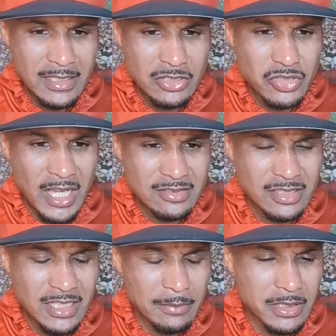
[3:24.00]
I need you
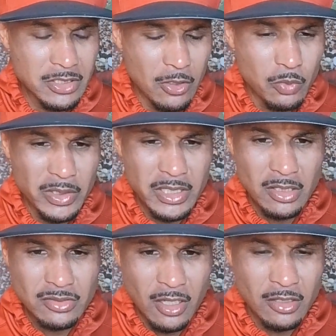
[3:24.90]
guys to let me know. What are
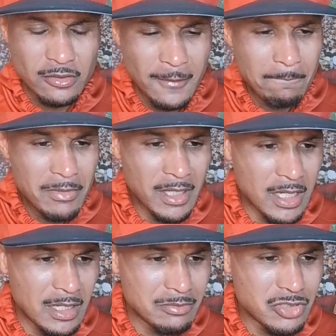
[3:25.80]
your thoughts?
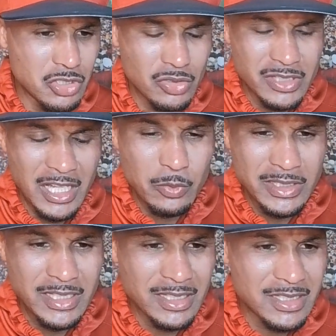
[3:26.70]
Um, do you think
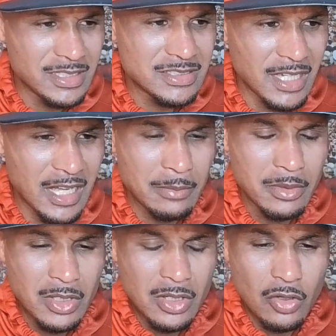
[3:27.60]
we did a good
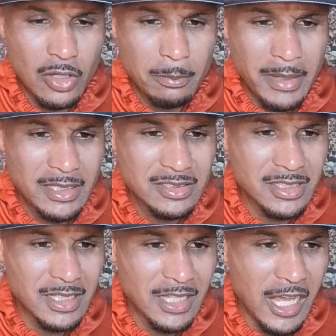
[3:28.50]
job on
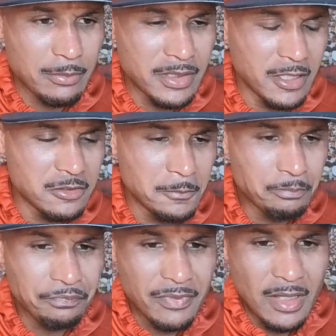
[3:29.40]
managing the clock? Because
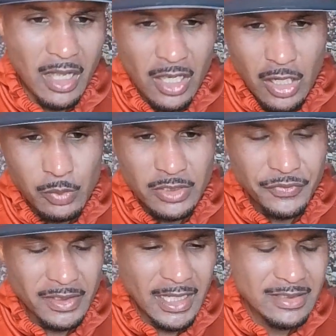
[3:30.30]
I
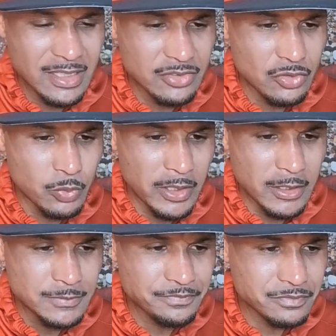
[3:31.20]
always feel like this as
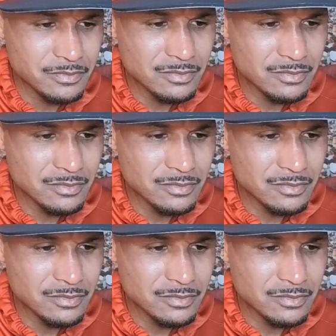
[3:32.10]
well.